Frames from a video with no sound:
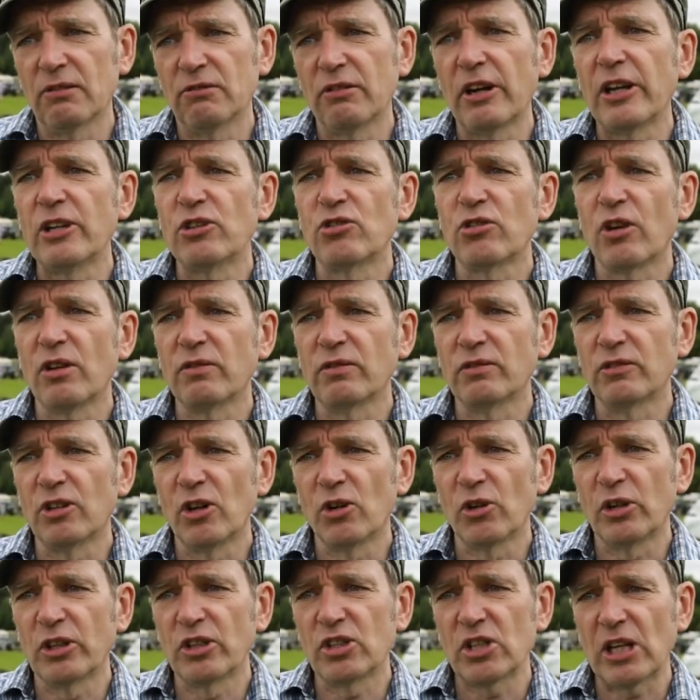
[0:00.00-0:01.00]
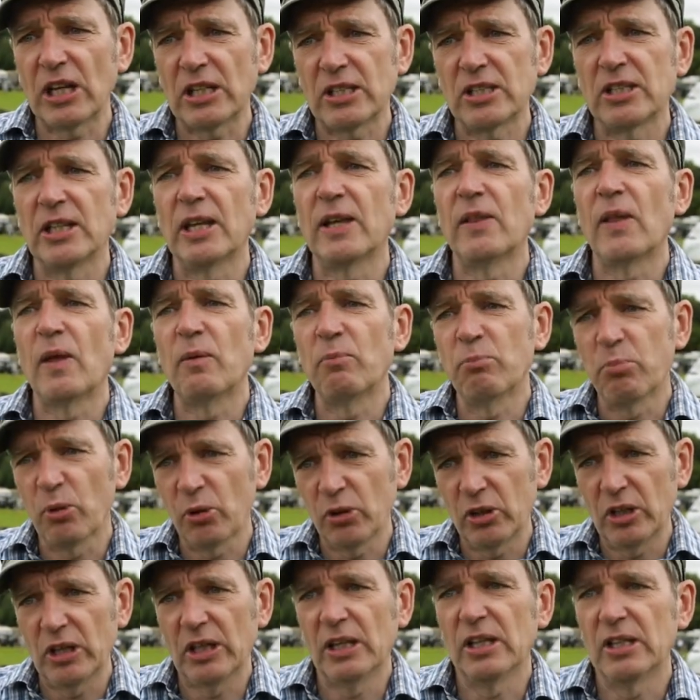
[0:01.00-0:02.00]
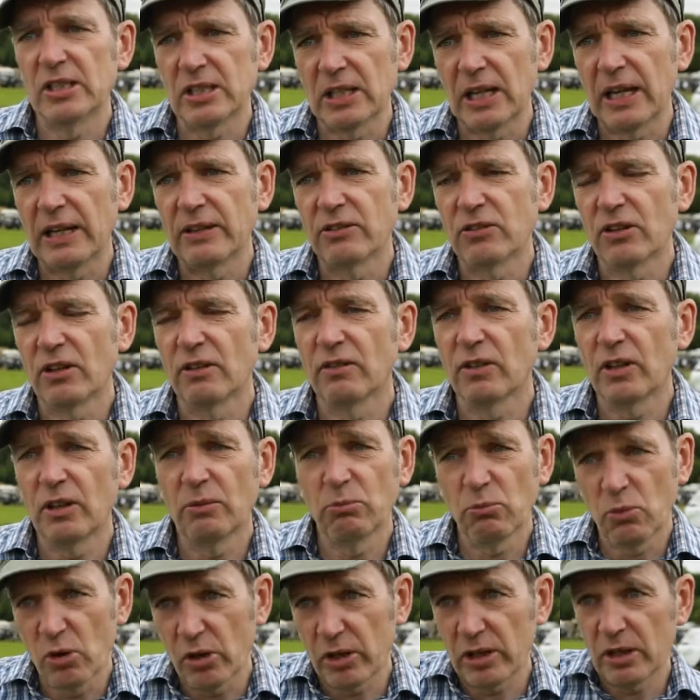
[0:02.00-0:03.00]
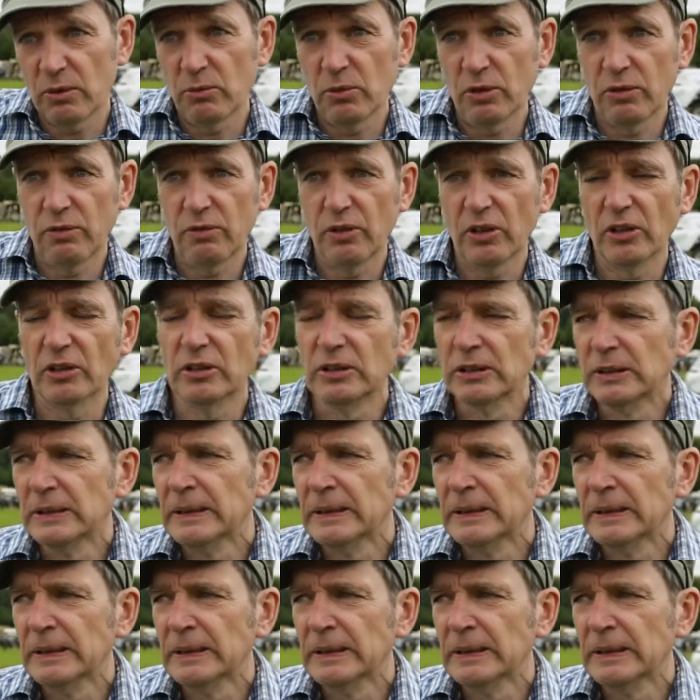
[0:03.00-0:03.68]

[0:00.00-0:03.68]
Range Rover rolling chassis and then bodying it as a Land Rover and working with Phil.